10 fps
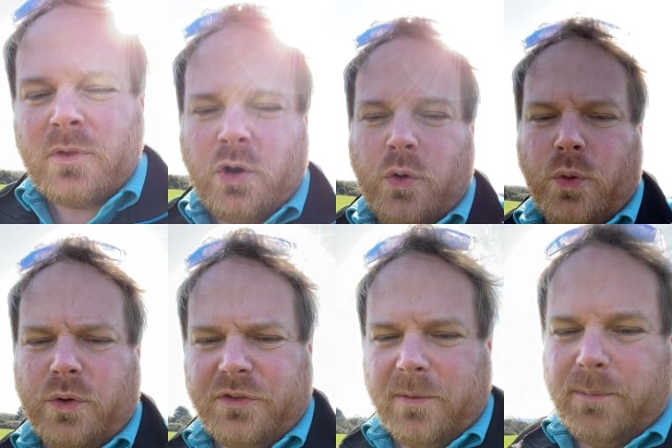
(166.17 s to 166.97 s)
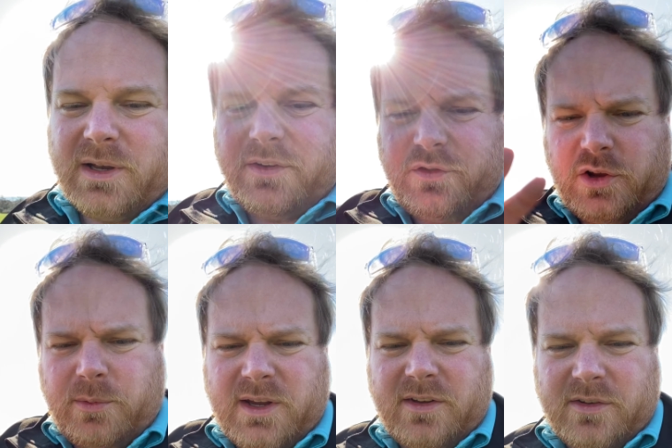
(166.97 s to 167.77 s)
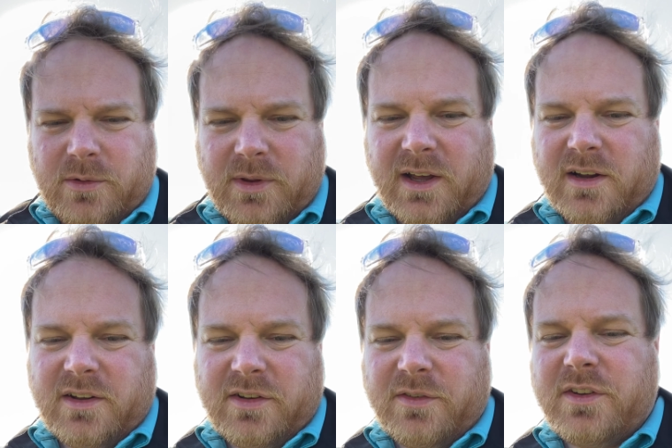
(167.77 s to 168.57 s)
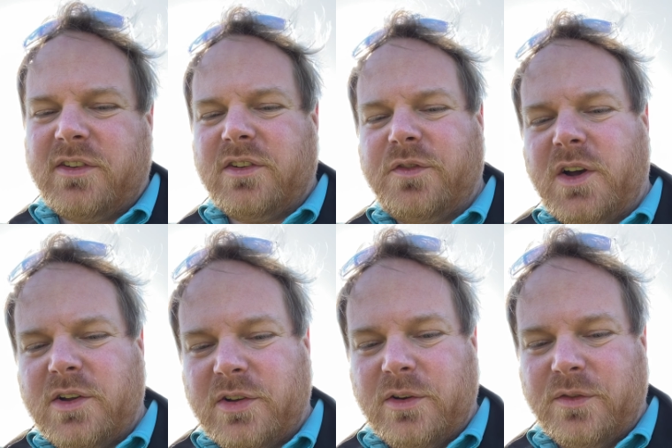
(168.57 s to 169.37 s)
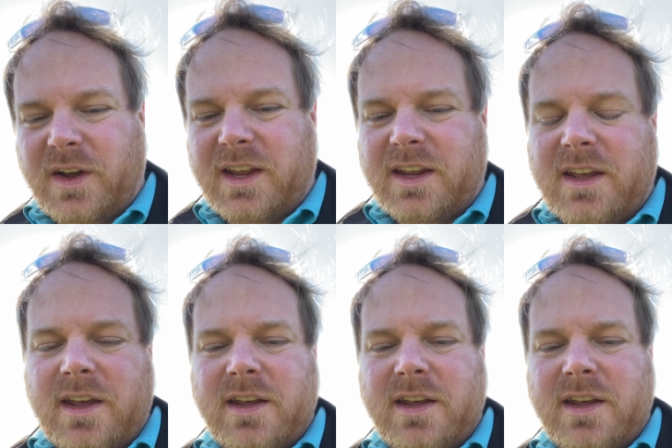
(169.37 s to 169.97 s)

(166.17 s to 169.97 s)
or simply viewings and all that kind of stuff, because it's far too vague.